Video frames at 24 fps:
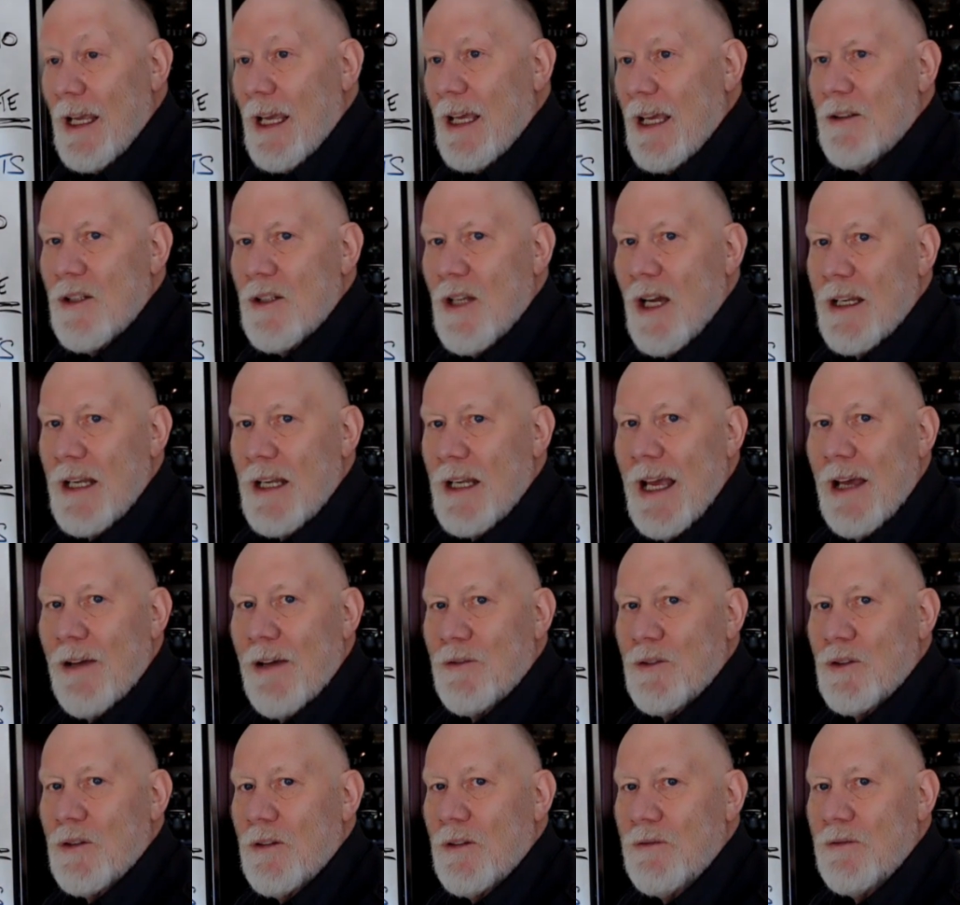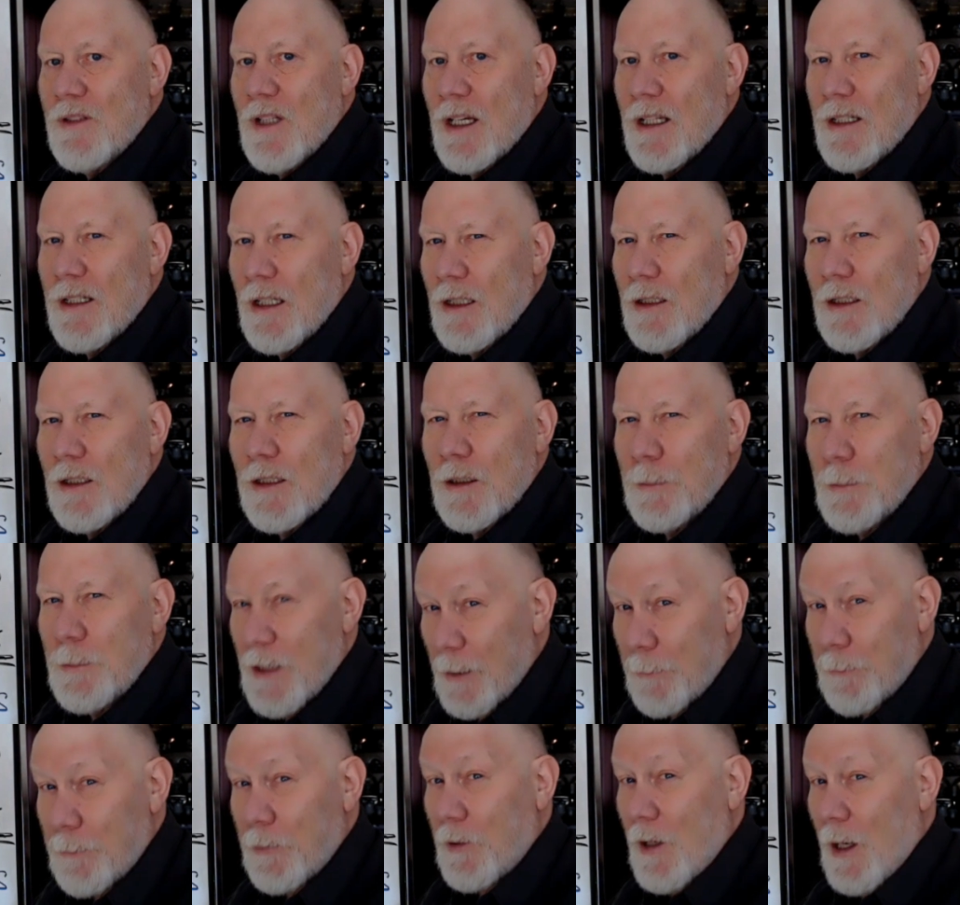and not have to have done a little
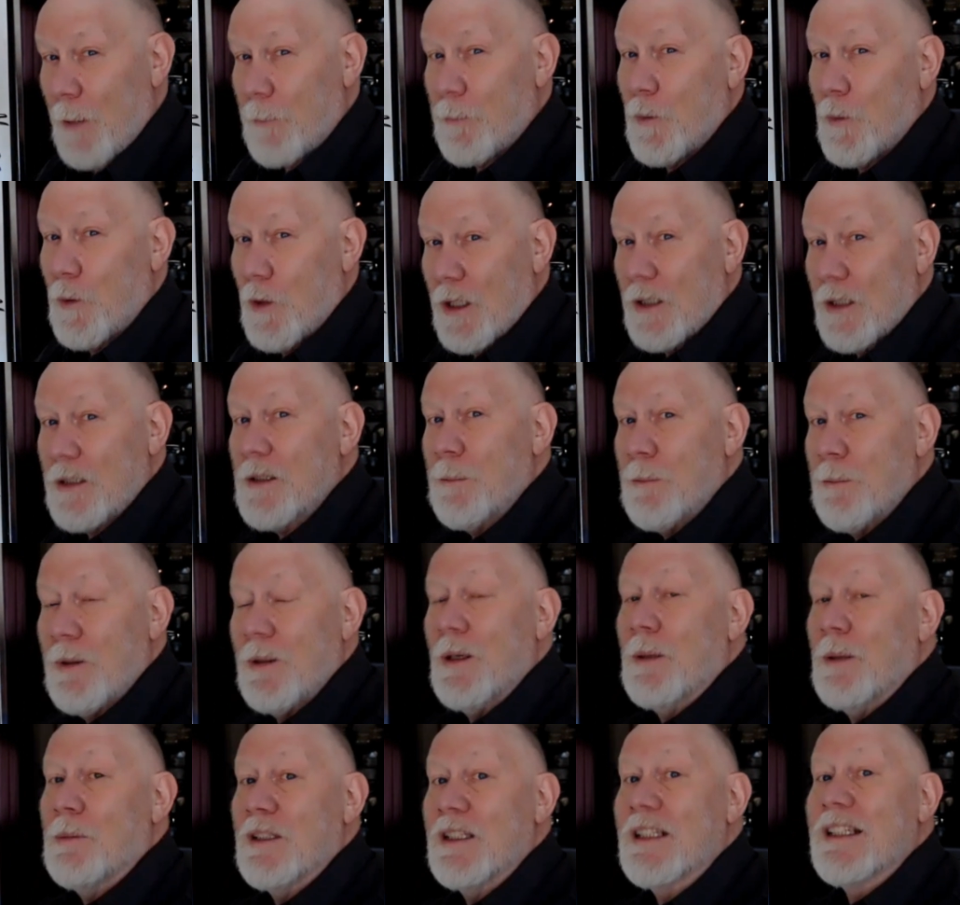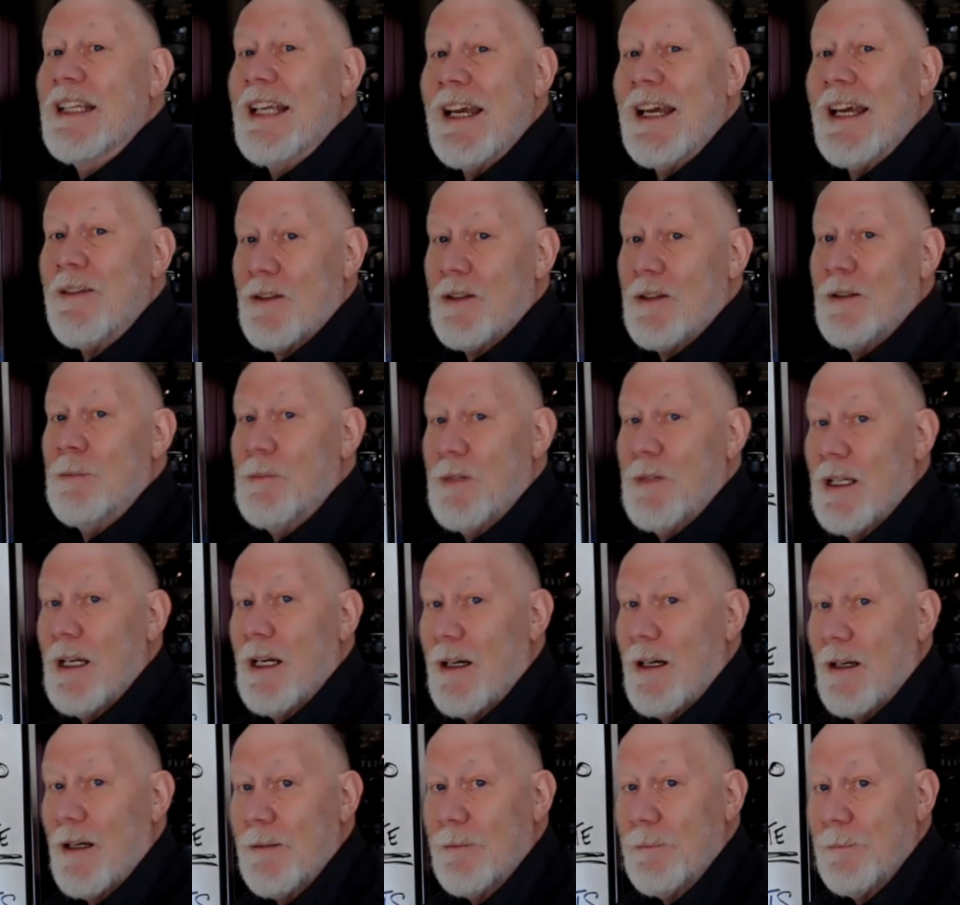bit of prep work to be able to get them
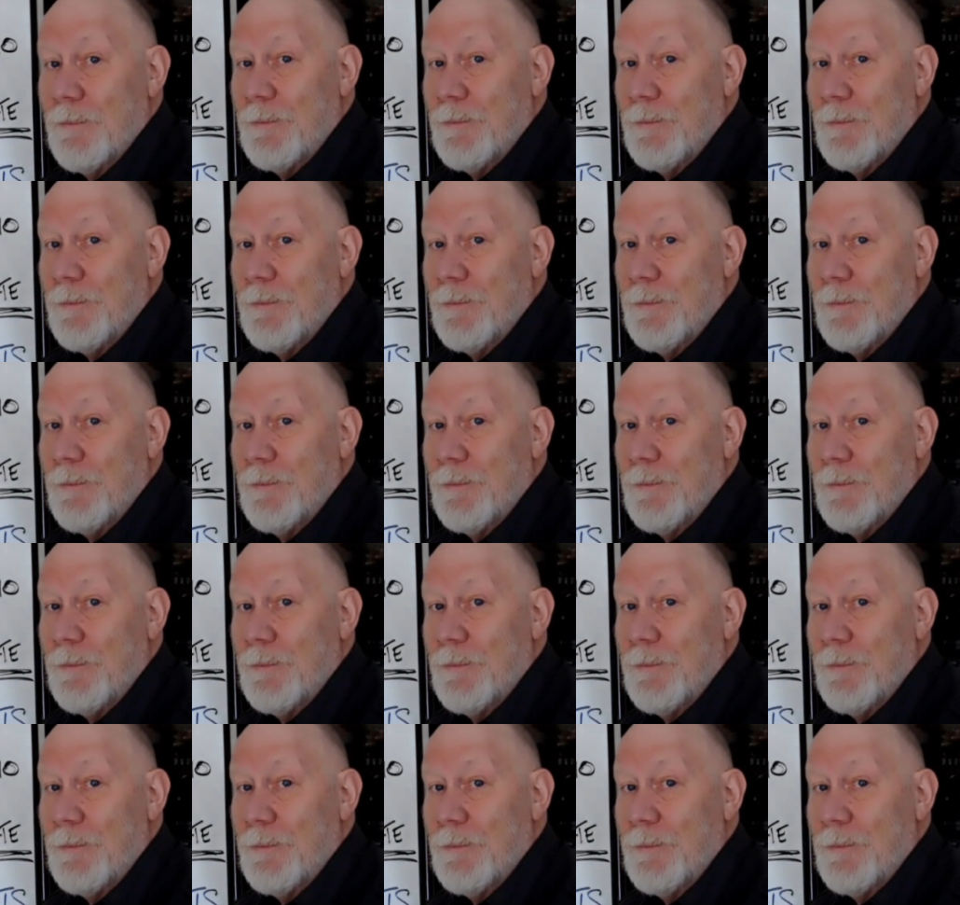there.